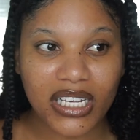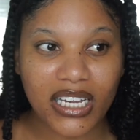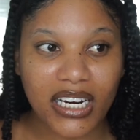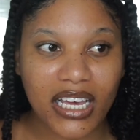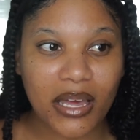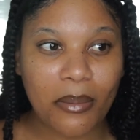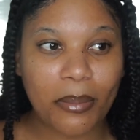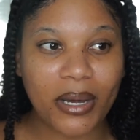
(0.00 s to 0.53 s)
in
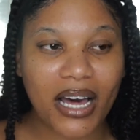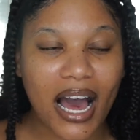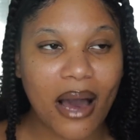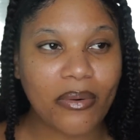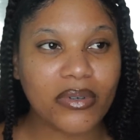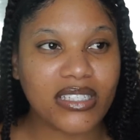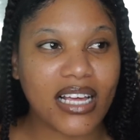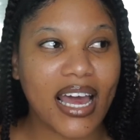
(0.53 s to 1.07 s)
it, but I
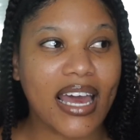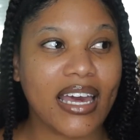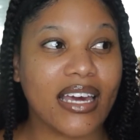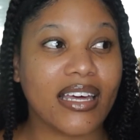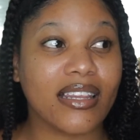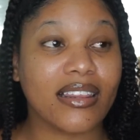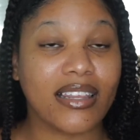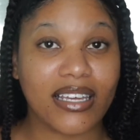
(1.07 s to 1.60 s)
was
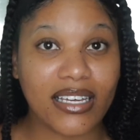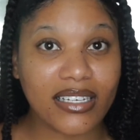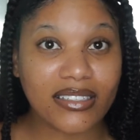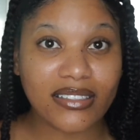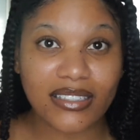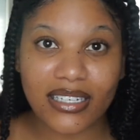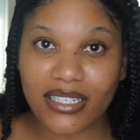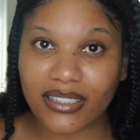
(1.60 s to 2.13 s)
like,
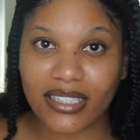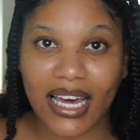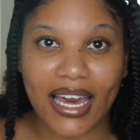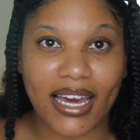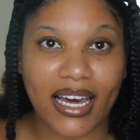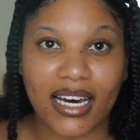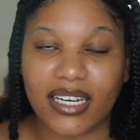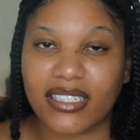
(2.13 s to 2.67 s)
this is
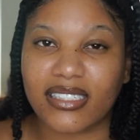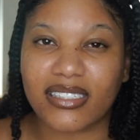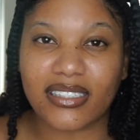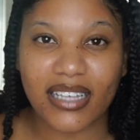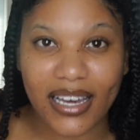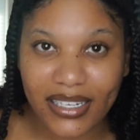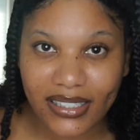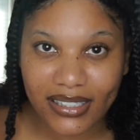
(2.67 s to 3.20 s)
like a
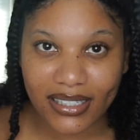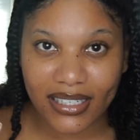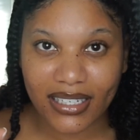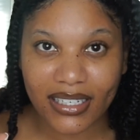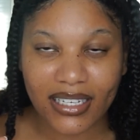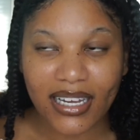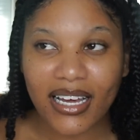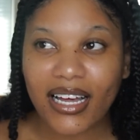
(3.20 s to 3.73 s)

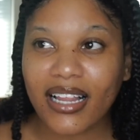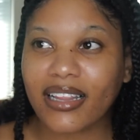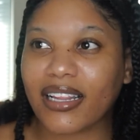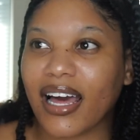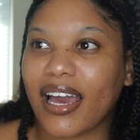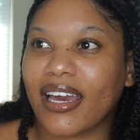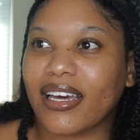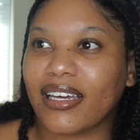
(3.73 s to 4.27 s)
sexy,
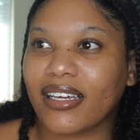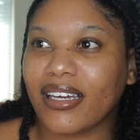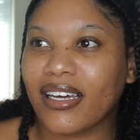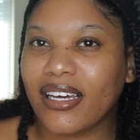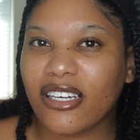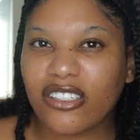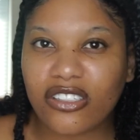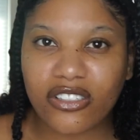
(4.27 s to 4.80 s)
like
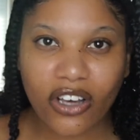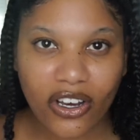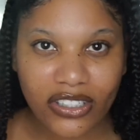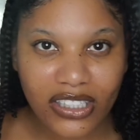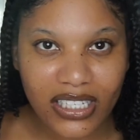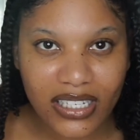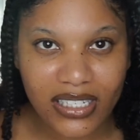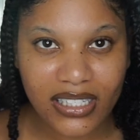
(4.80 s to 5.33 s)

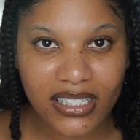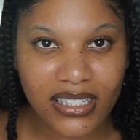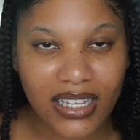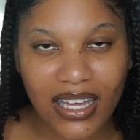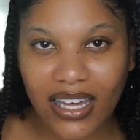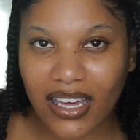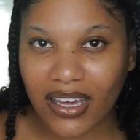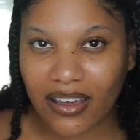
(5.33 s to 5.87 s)
salty
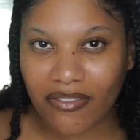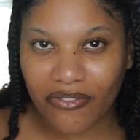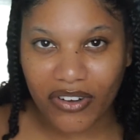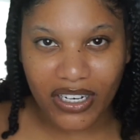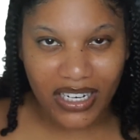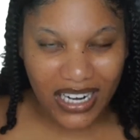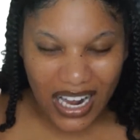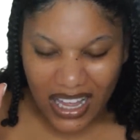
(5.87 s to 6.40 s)
skin,
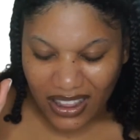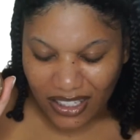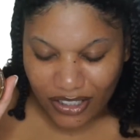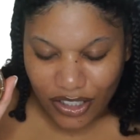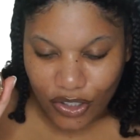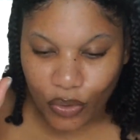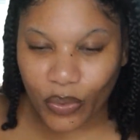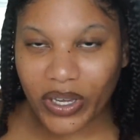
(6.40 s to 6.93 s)
vanilla,
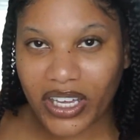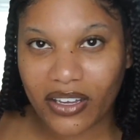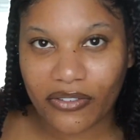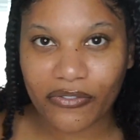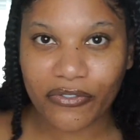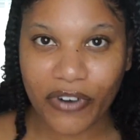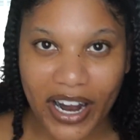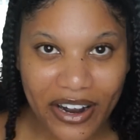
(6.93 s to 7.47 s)
sweet
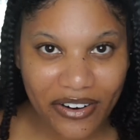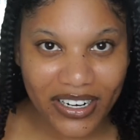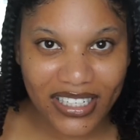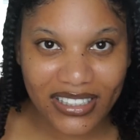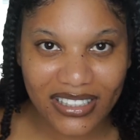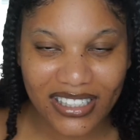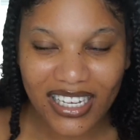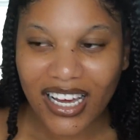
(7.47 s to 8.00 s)

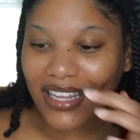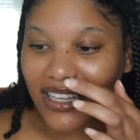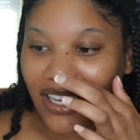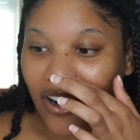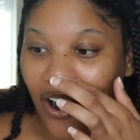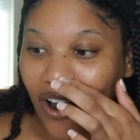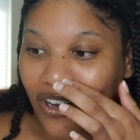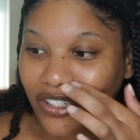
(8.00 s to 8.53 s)
fragrance. And
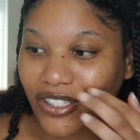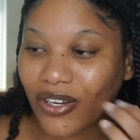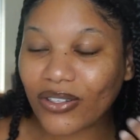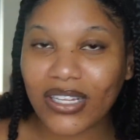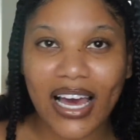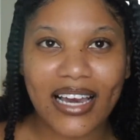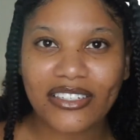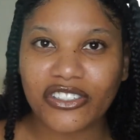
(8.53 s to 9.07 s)
then also,
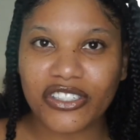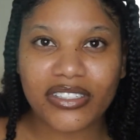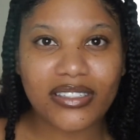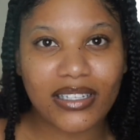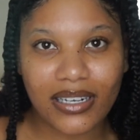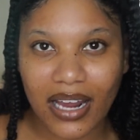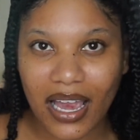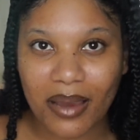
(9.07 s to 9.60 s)
like, just
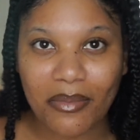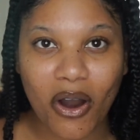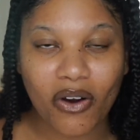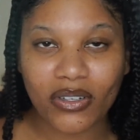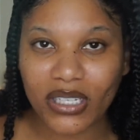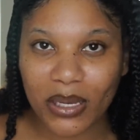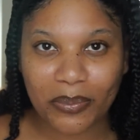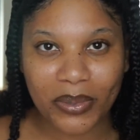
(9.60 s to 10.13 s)
the name
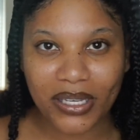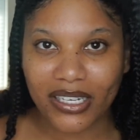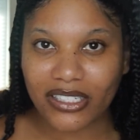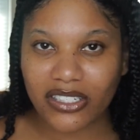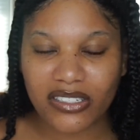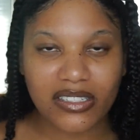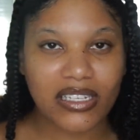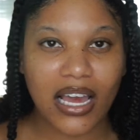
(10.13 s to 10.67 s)
Olympia
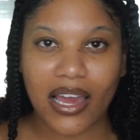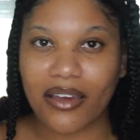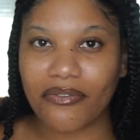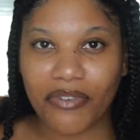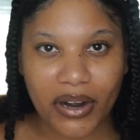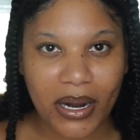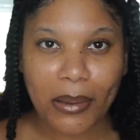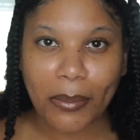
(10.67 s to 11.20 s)
just gave
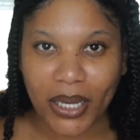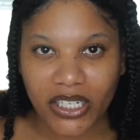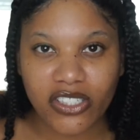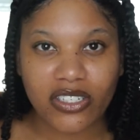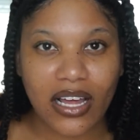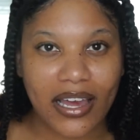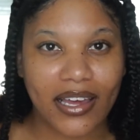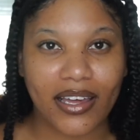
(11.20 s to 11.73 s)
very
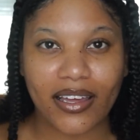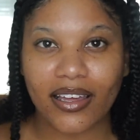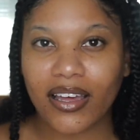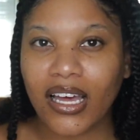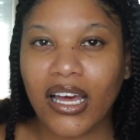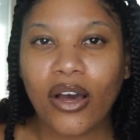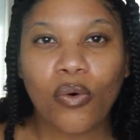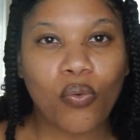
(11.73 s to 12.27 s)
much like
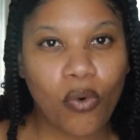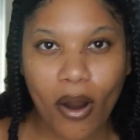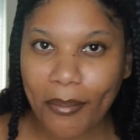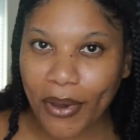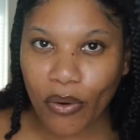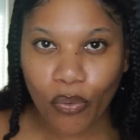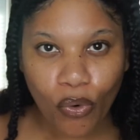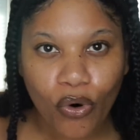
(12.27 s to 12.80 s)

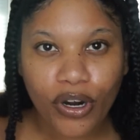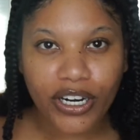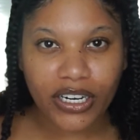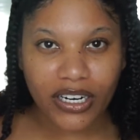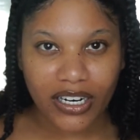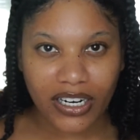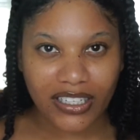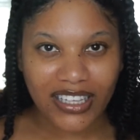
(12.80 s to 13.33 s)
woman
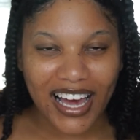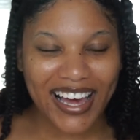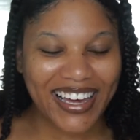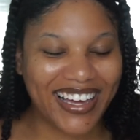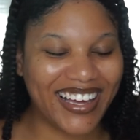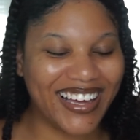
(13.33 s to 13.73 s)
warrior. Like,